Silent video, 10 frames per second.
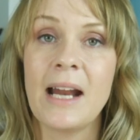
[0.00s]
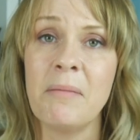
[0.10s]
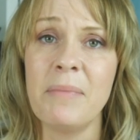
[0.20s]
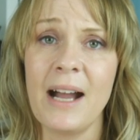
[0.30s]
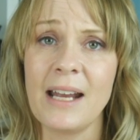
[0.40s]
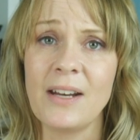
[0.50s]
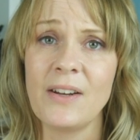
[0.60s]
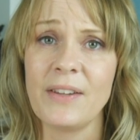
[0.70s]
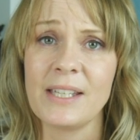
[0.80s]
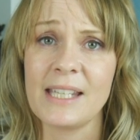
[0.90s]
out and buying
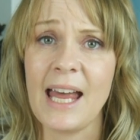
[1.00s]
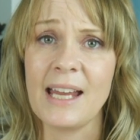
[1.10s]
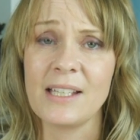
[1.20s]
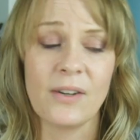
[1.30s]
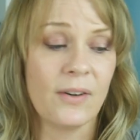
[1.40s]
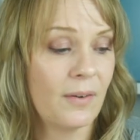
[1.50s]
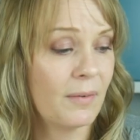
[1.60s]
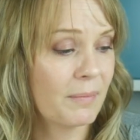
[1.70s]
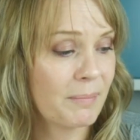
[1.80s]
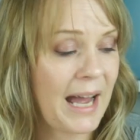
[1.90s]
another set
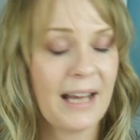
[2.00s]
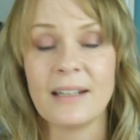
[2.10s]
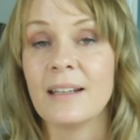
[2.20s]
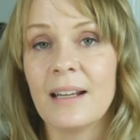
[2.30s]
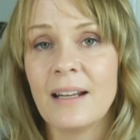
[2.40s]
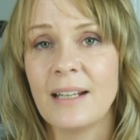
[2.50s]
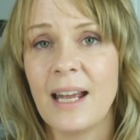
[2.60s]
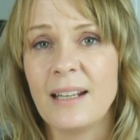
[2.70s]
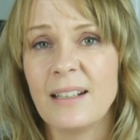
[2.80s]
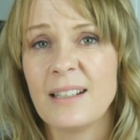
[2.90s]
or pattern, and
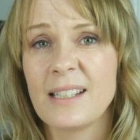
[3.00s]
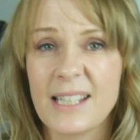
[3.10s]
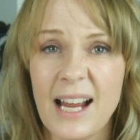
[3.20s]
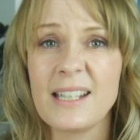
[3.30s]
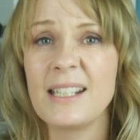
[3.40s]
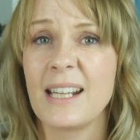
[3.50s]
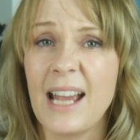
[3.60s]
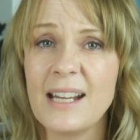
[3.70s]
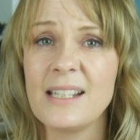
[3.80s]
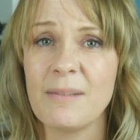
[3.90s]
then starting
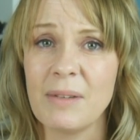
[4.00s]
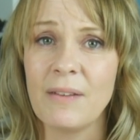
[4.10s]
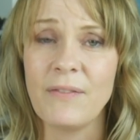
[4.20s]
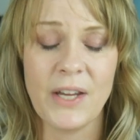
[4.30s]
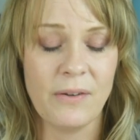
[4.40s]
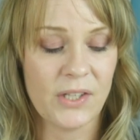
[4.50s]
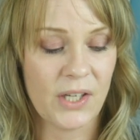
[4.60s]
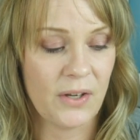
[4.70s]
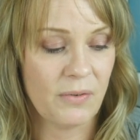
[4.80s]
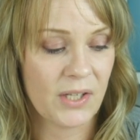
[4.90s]
again with a view
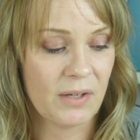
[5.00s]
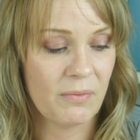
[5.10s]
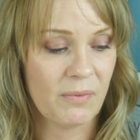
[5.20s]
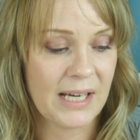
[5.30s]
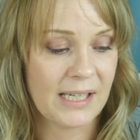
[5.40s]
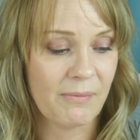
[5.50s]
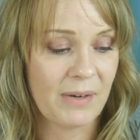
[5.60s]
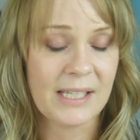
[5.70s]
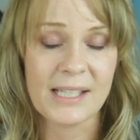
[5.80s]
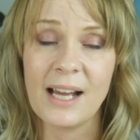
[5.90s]
to
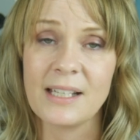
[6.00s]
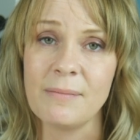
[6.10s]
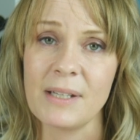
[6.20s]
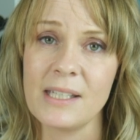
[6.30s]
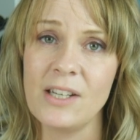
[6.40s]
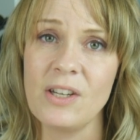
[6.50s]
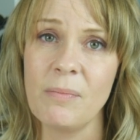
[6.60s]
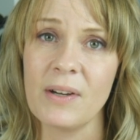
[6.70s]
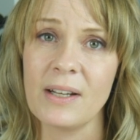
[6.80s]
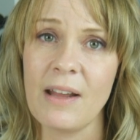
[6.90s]
restarting my stitchy
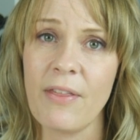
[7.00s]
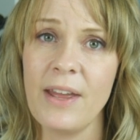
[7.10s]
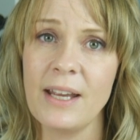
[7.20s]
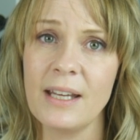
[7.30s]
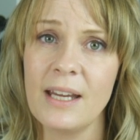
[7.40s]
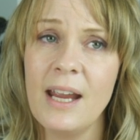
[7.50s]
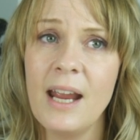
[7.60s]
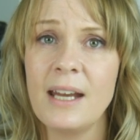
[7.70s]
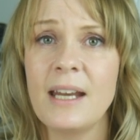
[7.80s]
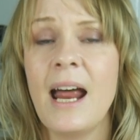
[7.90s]
bug. And I think
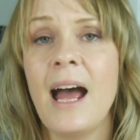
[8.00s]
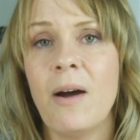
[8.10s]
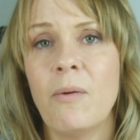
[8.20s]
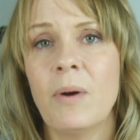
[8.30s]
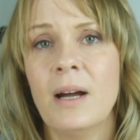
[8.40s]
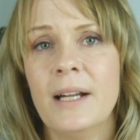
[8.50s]
now